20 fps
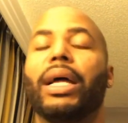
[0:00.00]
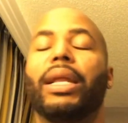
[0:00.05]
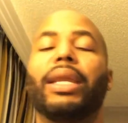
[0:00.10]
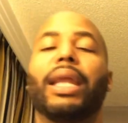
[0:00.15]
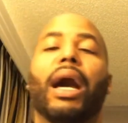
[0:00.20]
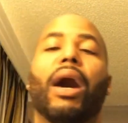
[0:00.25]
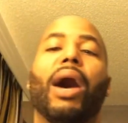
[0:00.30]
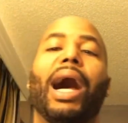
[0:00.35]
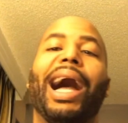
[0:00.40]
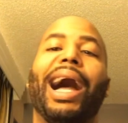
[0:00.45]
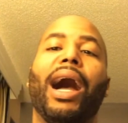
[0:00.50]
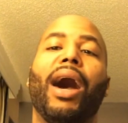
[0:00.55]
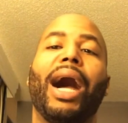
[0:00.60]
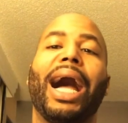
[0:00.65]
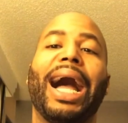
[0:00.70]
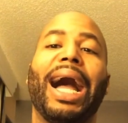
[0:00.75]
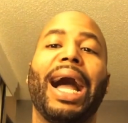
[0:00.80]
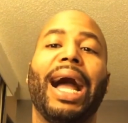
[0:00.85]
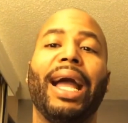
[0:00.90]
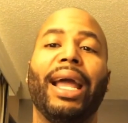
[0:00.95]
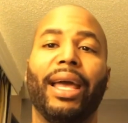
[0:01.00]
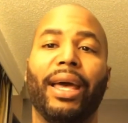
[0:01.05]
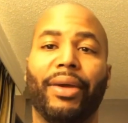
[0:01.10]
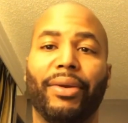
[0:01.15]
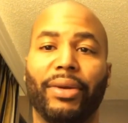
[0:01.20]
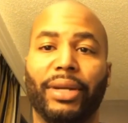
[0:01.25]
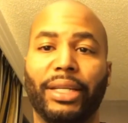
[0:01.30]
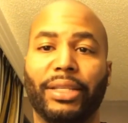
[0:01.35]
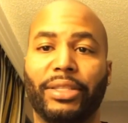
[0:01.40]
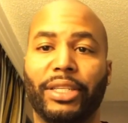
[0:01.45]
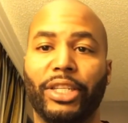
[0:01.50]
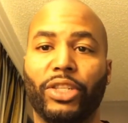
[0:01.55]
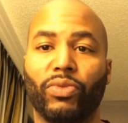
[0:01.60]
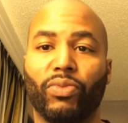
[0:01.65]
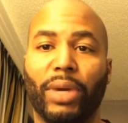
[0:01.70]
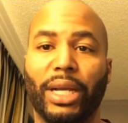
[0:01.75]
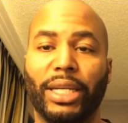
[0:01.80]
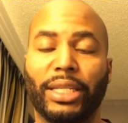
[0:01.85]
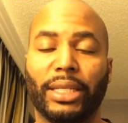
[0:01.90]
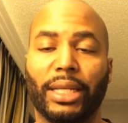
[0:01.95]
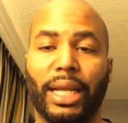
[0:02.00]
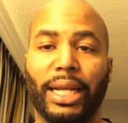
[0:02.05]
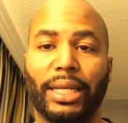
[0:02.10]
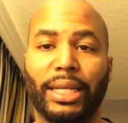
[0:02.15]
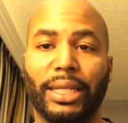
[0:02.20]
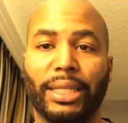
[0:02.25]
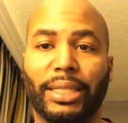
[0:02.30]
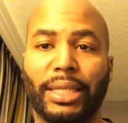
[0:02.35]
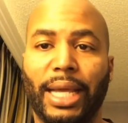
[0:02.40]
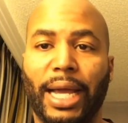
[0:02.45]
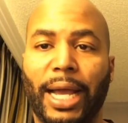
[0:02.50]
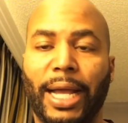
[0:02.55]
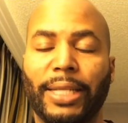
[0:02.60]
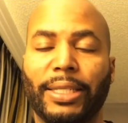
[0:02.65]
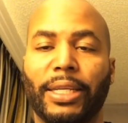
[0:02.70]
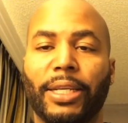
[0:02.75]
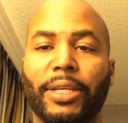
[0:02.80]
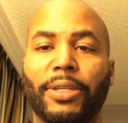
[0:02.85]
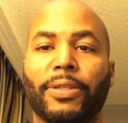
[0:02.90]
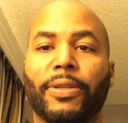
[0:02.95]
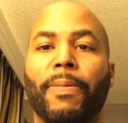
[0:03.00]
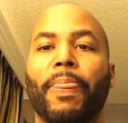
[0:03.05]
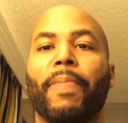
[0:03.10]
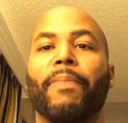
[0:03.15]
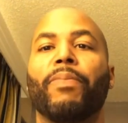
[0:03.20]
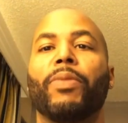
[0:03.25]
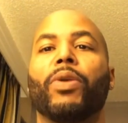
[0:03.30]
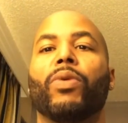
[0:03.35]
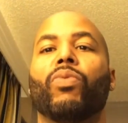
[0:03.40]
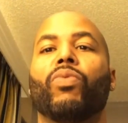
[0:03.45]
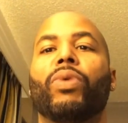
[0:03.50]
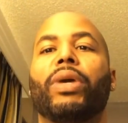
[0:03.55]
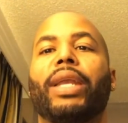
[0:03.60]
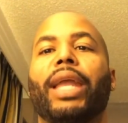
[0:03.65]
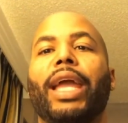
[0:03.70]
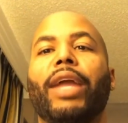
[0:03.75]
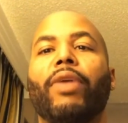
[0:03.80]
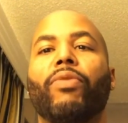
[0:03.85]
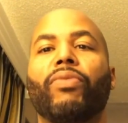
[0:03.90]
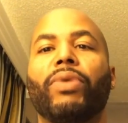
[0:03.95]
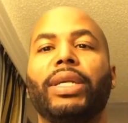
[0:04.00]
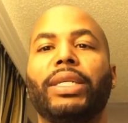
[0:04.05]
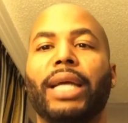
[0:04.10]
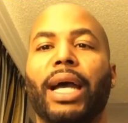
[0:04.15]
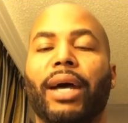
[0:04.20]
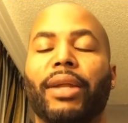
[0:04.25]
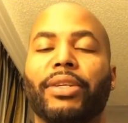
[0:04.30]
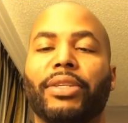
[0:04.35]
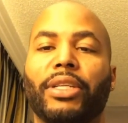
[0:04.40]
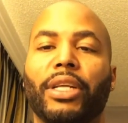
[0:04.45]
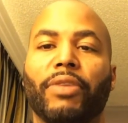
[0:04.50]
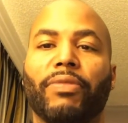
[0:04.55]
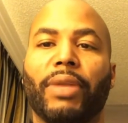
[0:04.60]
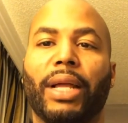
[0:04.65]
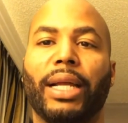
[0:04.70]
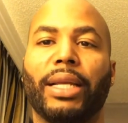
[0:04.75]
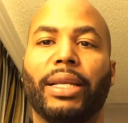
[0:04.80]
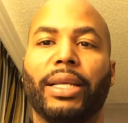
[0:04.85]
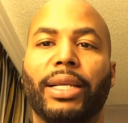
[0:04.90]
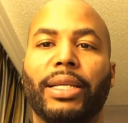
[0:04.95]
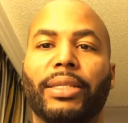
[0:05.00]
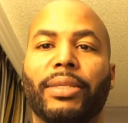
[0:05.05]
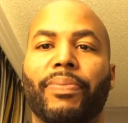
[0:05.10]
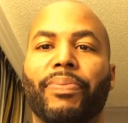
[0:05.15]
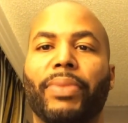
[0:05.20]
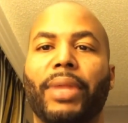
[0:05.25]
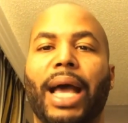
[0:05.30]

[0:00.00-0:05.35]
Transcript: Now, how I handle the situation like this, guys, is when they reach out and stuff like this,